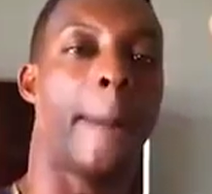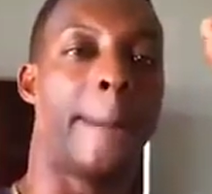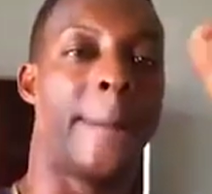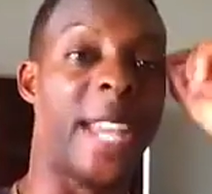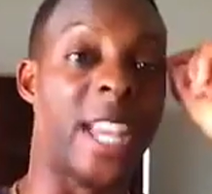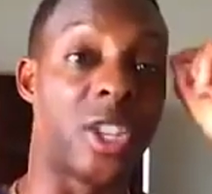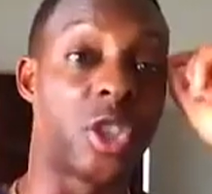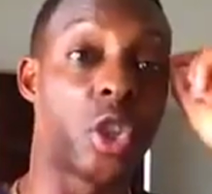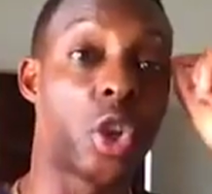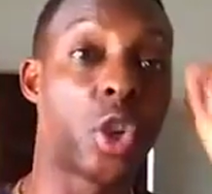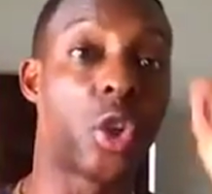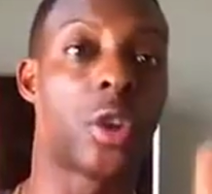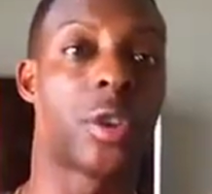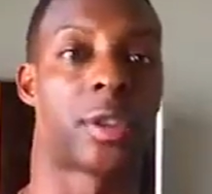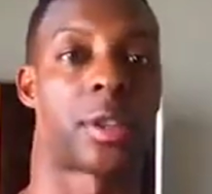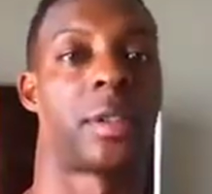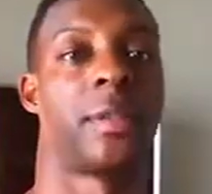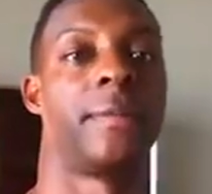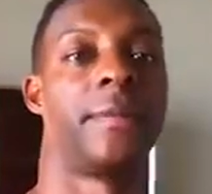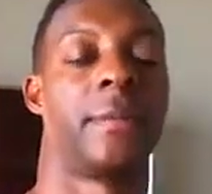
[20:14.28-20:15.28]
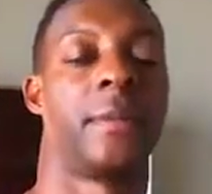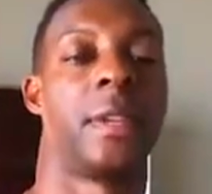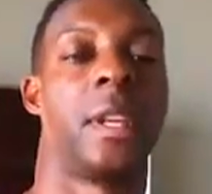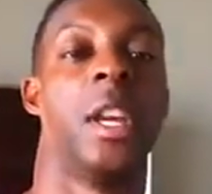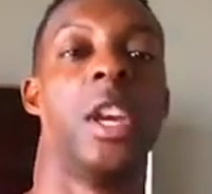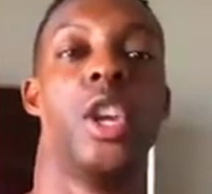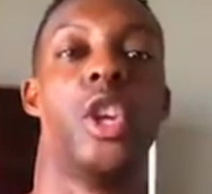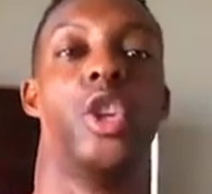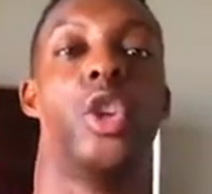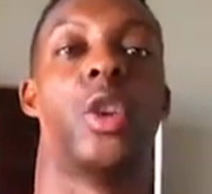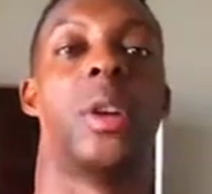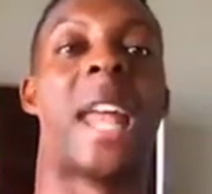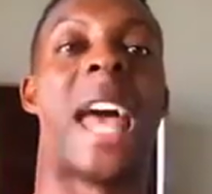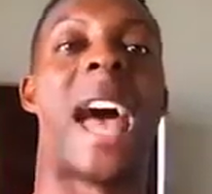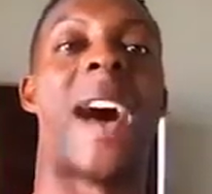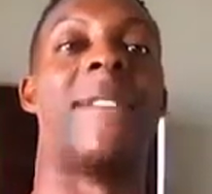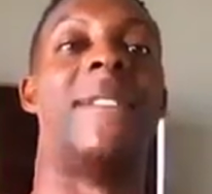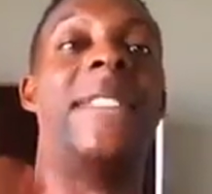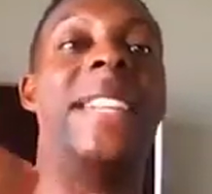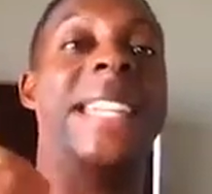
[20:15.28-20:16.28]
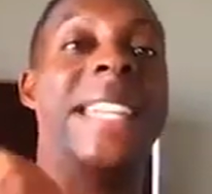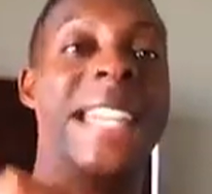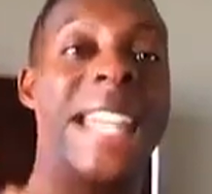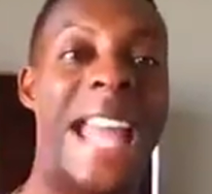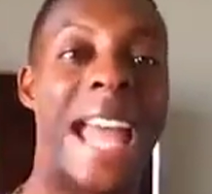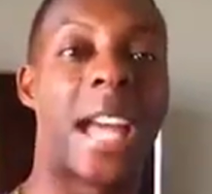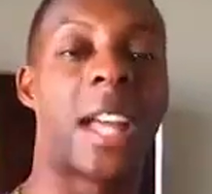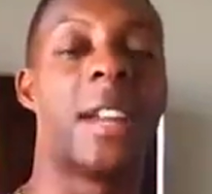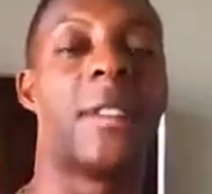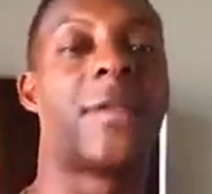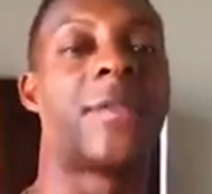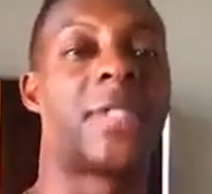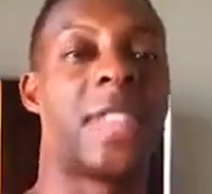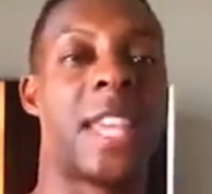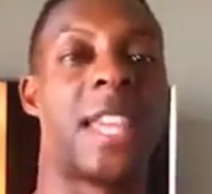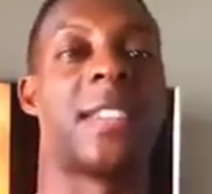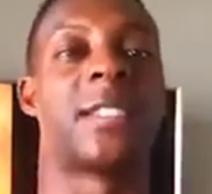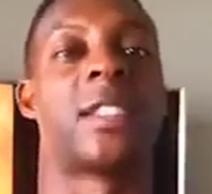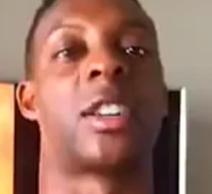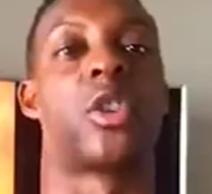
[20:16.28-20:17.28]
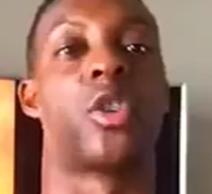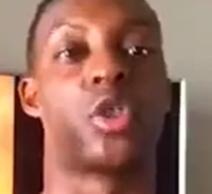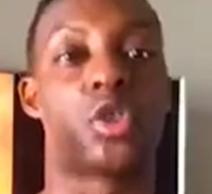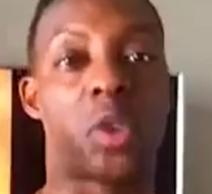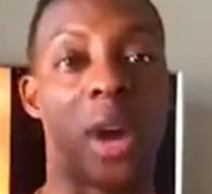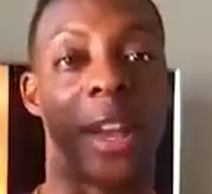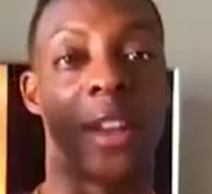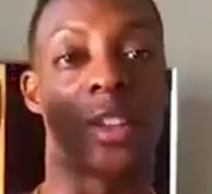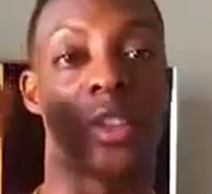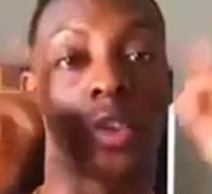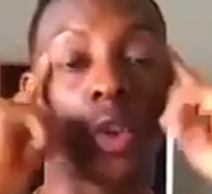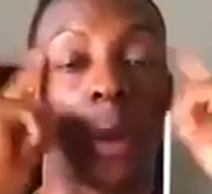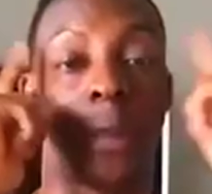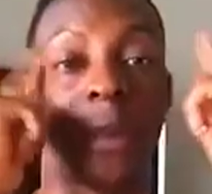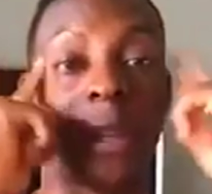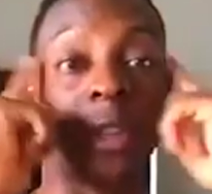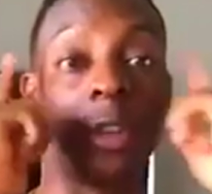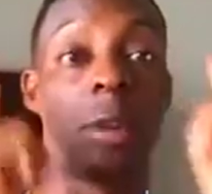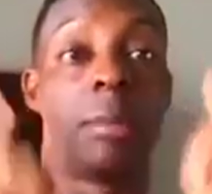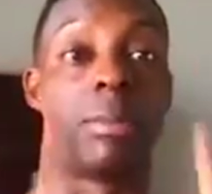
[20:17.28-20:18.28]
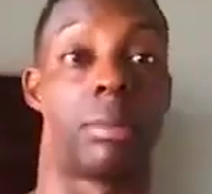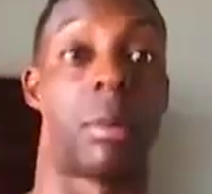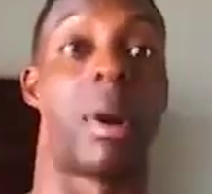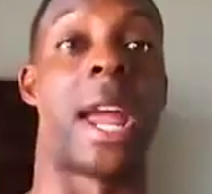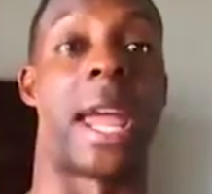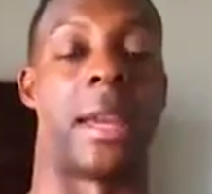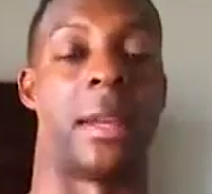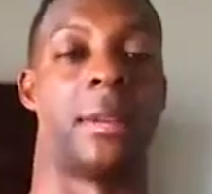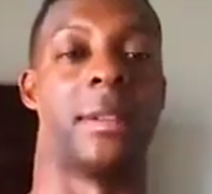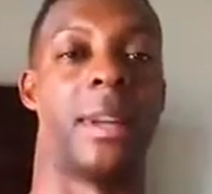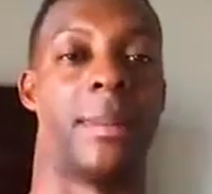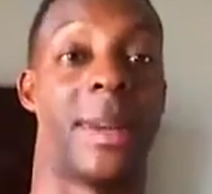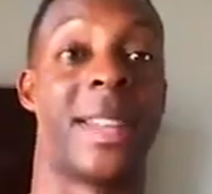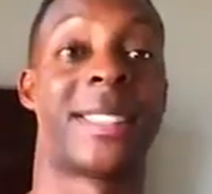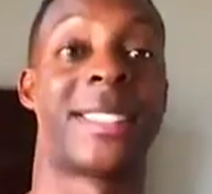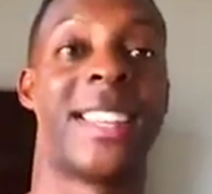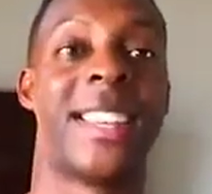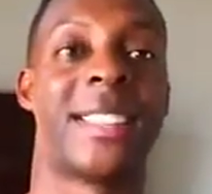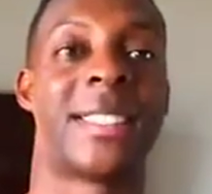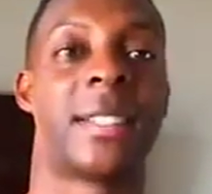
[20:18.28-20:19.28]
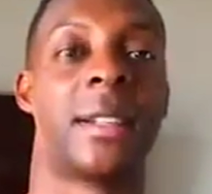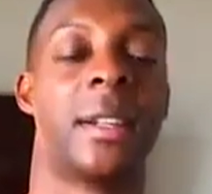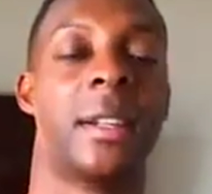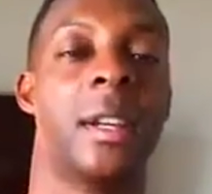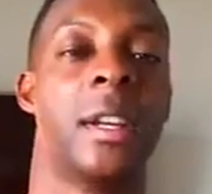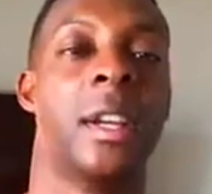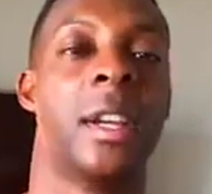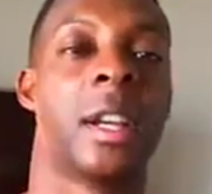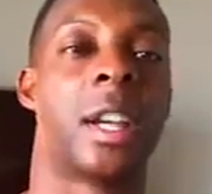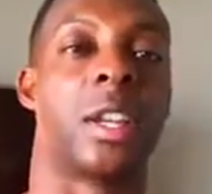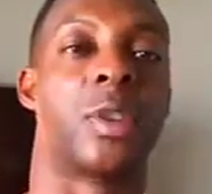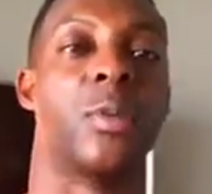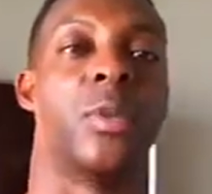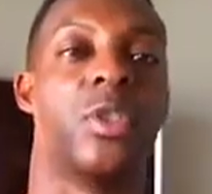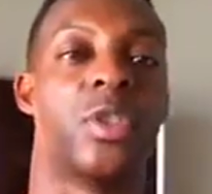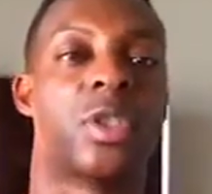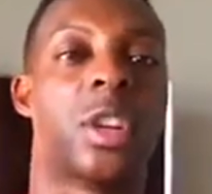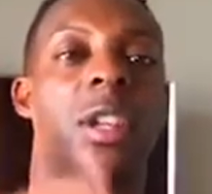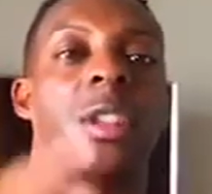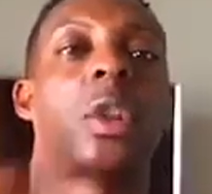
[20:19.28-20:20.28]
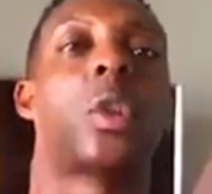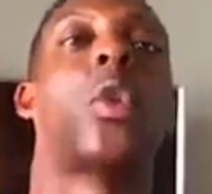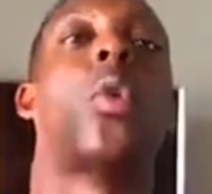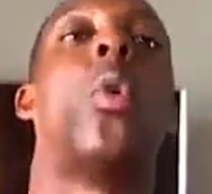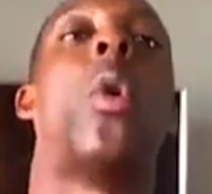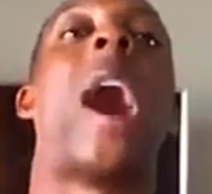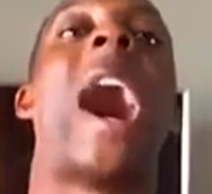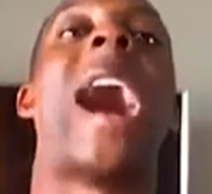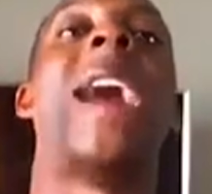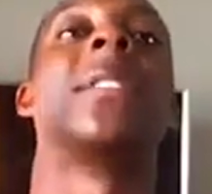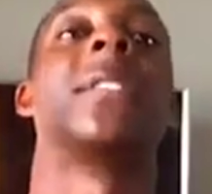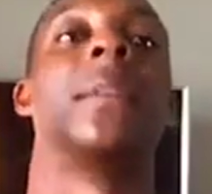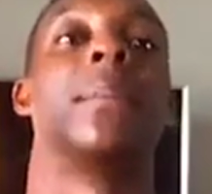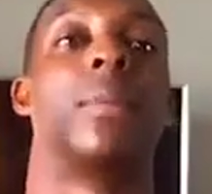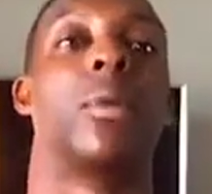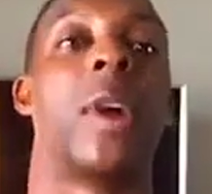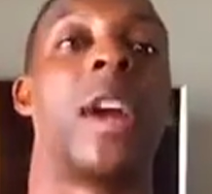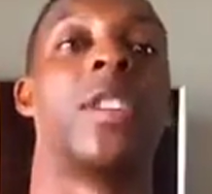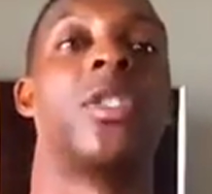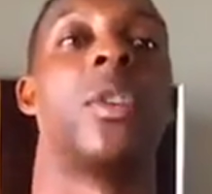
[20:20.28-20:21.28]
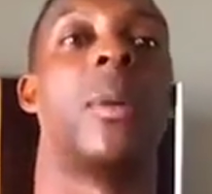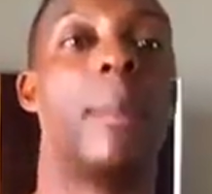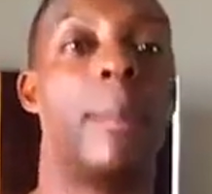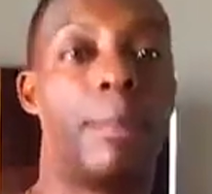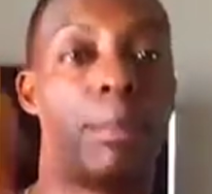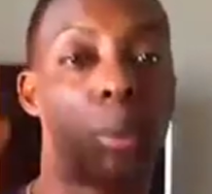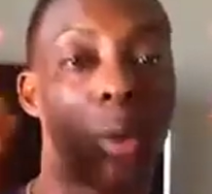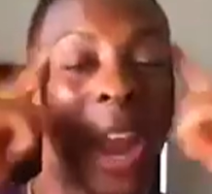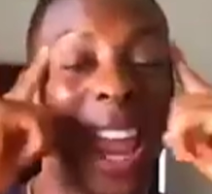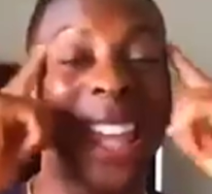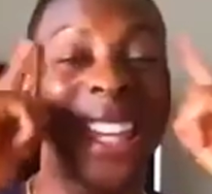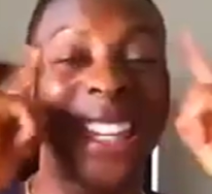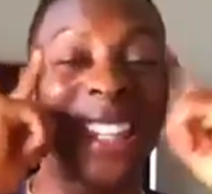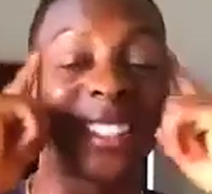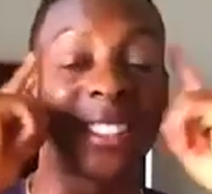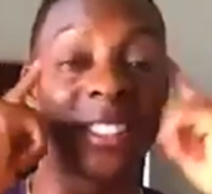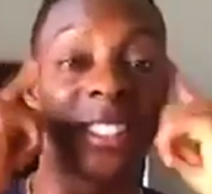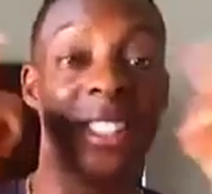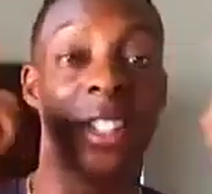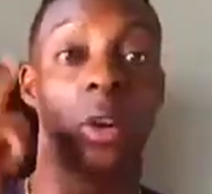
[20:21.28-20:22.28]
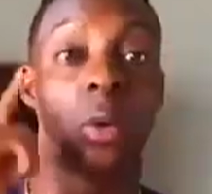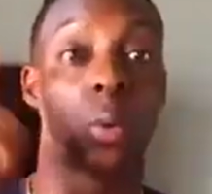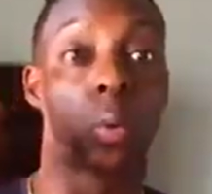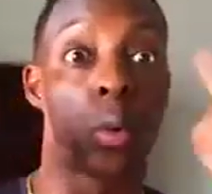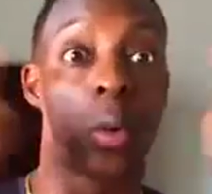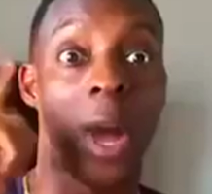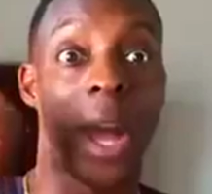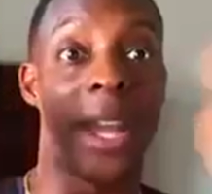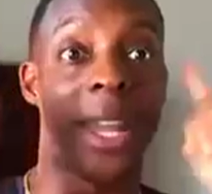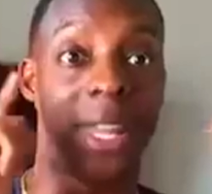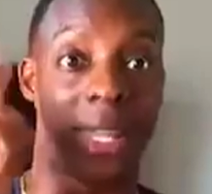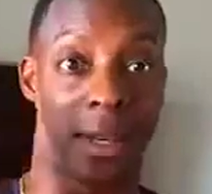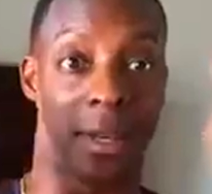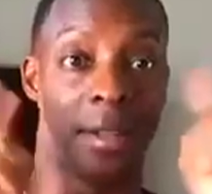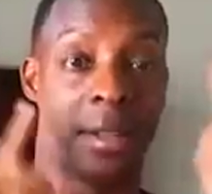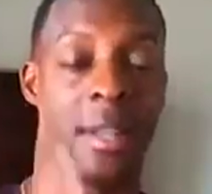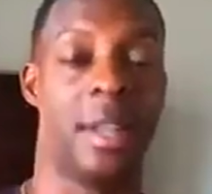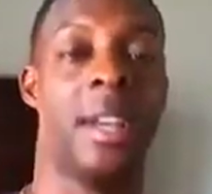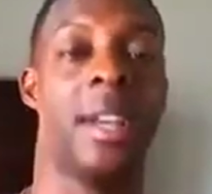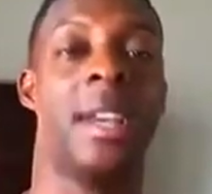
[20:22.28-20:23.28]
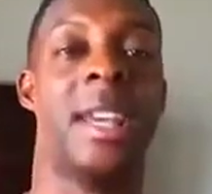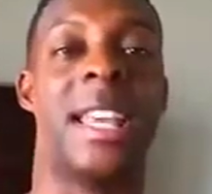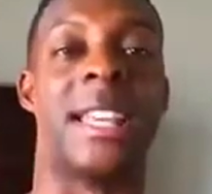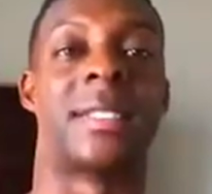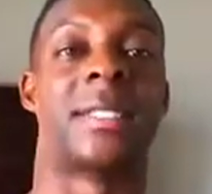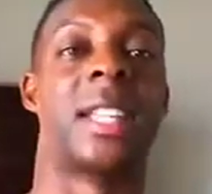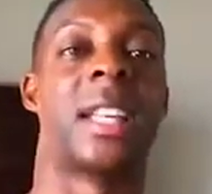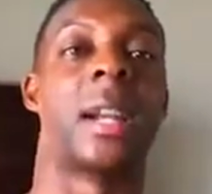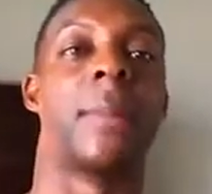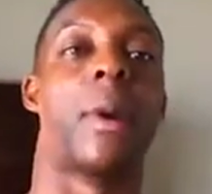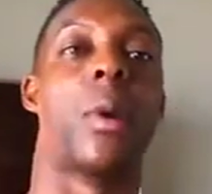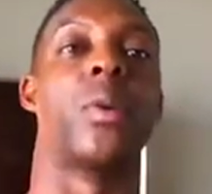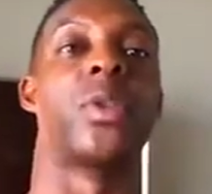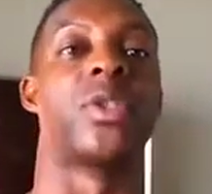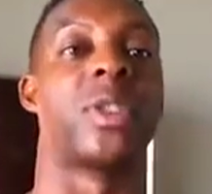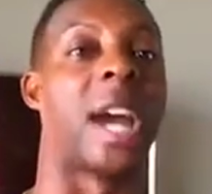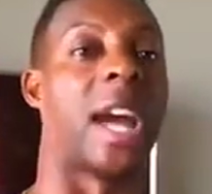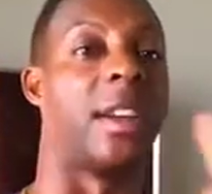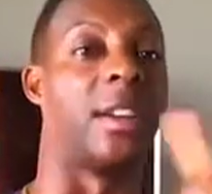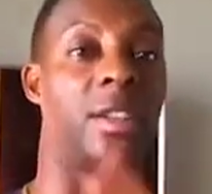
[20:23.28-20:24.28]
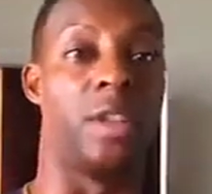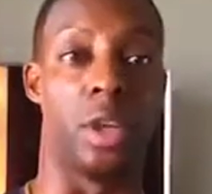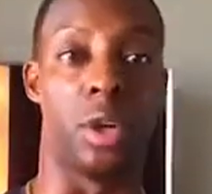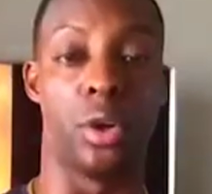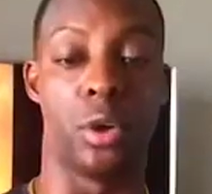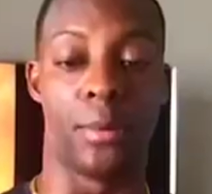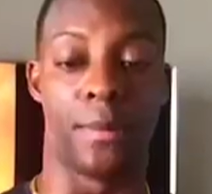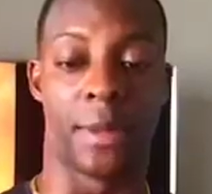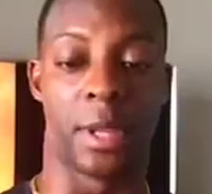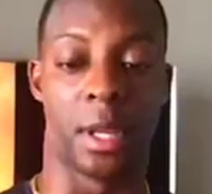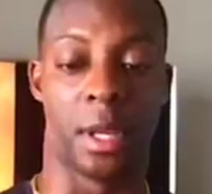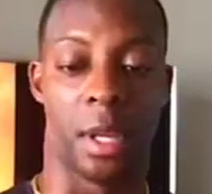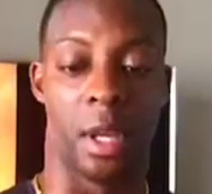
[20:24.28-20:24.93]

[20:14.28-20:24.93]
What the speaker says: pictures. You're going to have negative things that are going to try to show up in your brain. That makes sense? Because when you start to quiet the brain, your brain is still running. It's thinking about what you got to do,